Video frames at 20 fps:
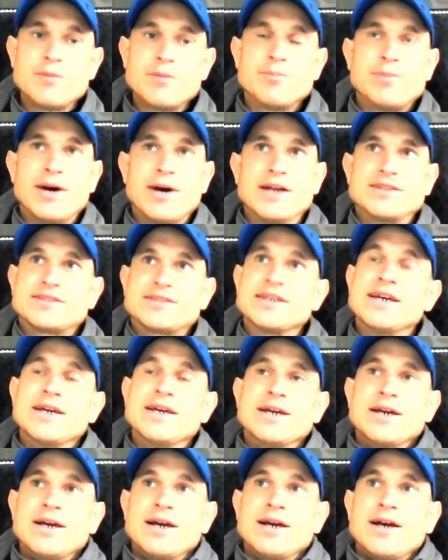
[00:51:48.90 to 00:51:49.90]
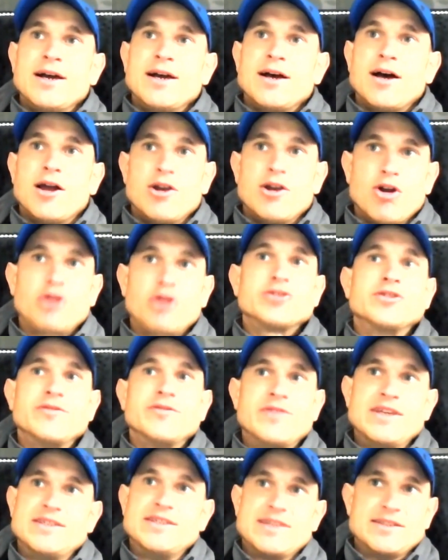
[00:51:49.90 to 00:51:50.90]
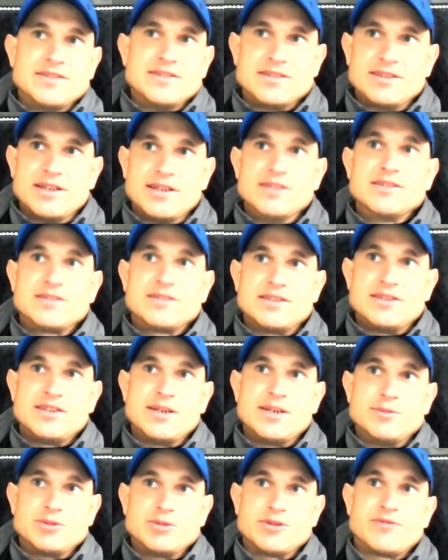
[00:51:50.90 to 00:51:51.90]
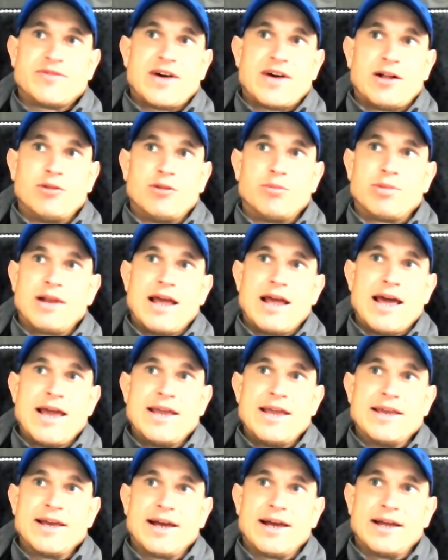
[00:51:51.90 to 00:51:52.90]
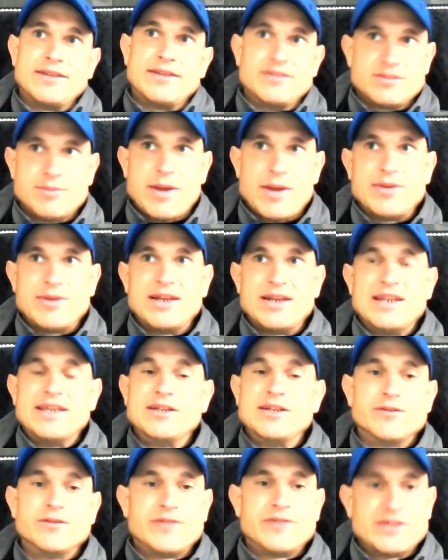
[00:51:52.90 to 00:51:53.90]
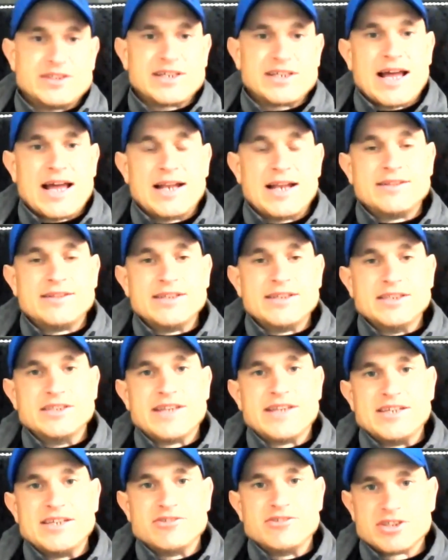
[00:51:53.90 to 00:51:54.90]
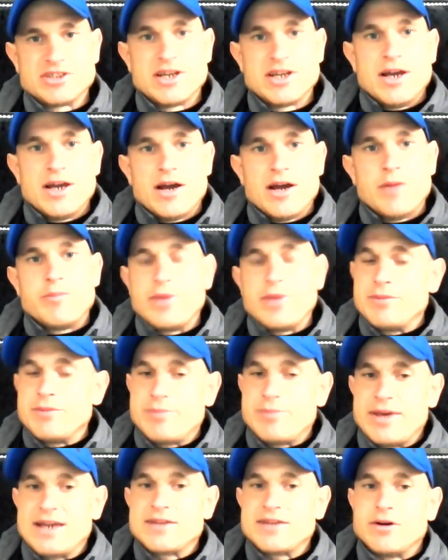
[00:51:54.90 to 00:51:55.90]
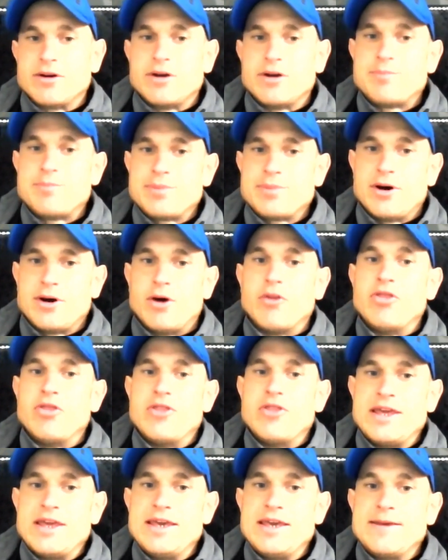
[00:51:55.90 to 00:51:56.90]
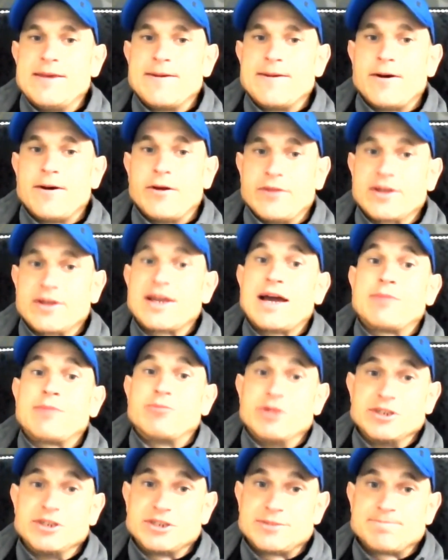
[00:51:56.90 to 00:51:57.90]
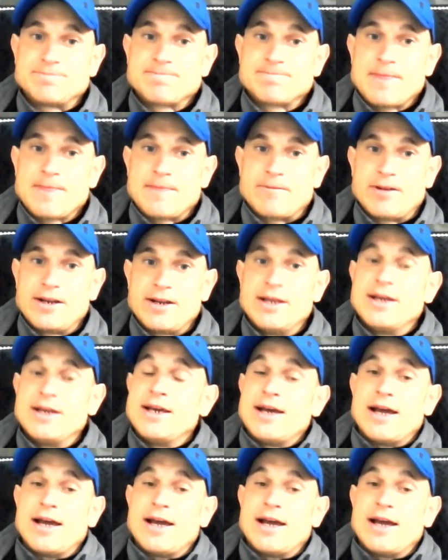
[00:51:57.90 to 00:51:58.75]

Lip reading: But a lot of these incidents, in terms of foul play and maybe illegal physicality and dangerous, are being picked up on the cameras, right?